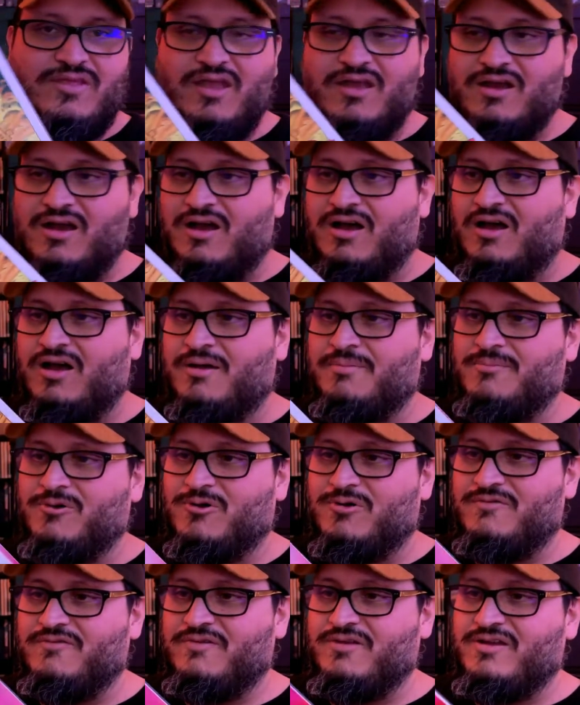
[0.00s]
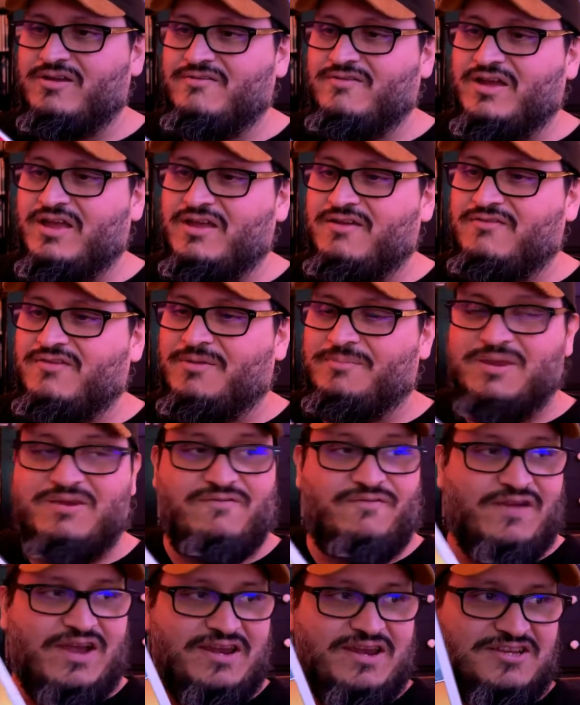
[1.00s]
or if I'm in
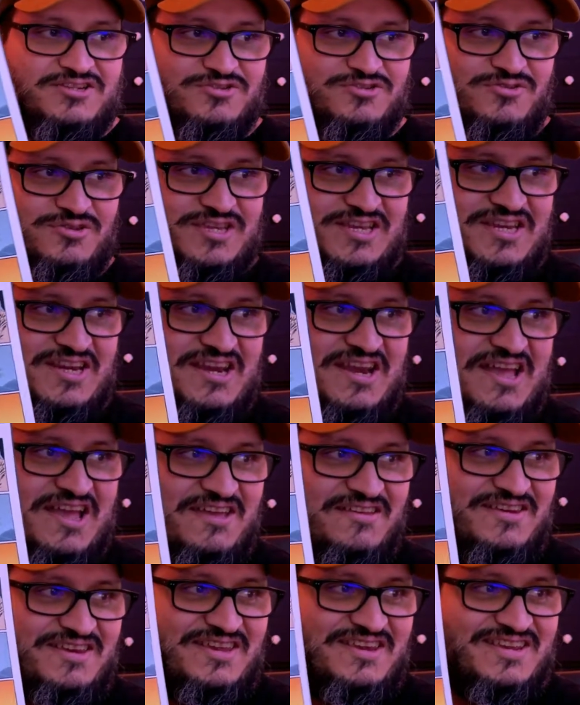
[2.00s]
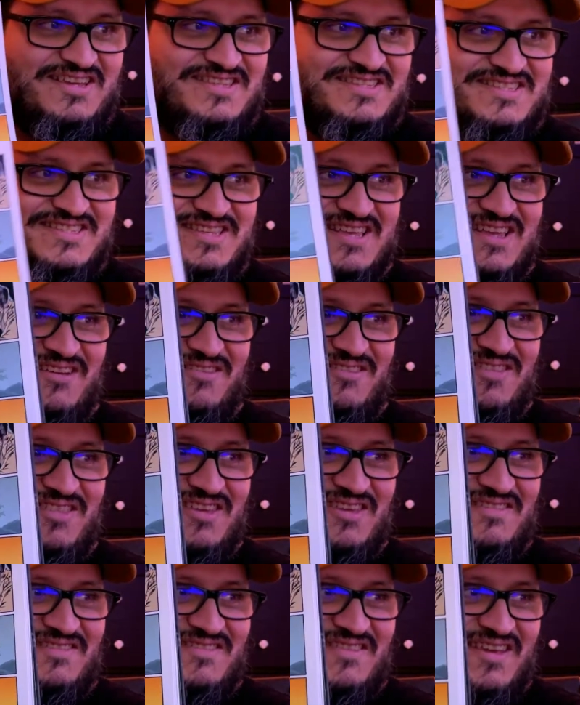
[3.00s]
financial need and I need to sell
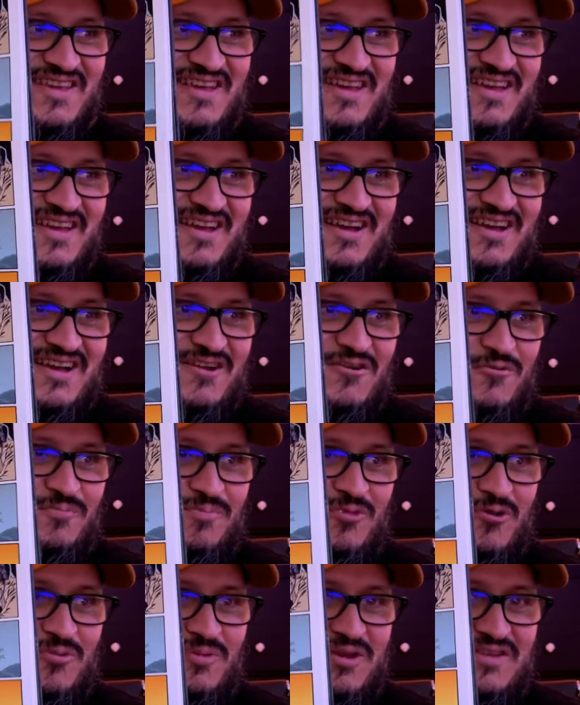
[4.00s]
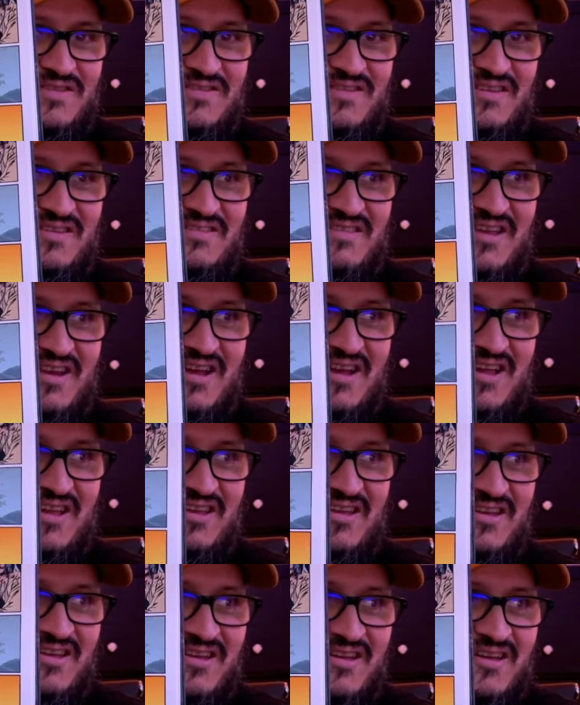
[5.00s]
this, I hope nobody sees that
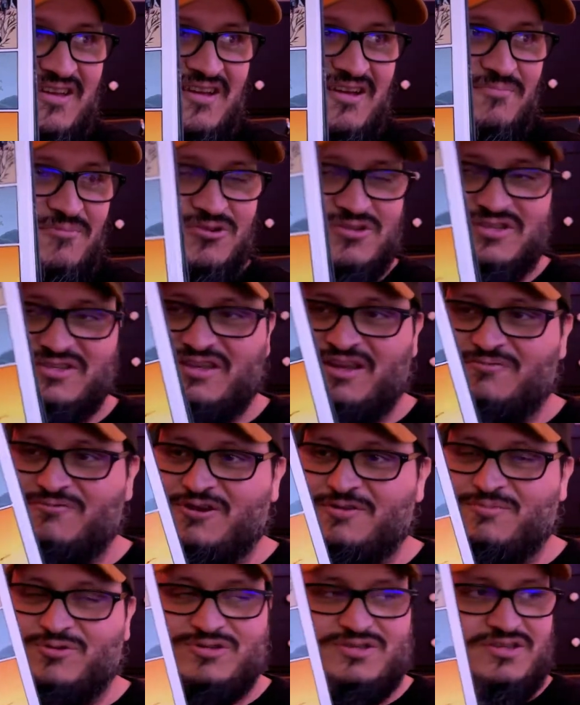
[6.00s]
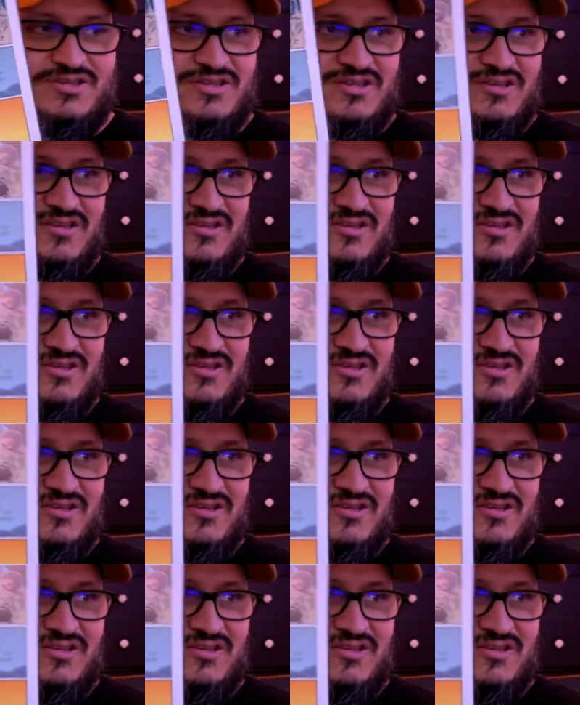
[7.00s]
I read most of this in